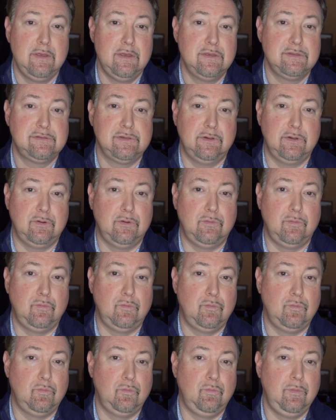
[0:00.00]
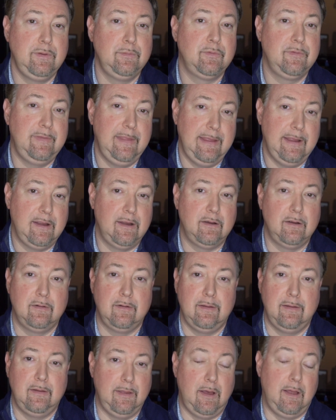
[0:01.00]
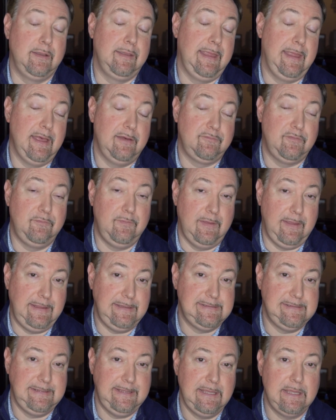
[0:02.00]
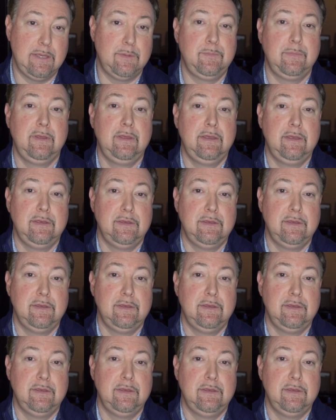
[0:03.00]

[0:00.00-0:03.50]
So we were there on behalf of the ATM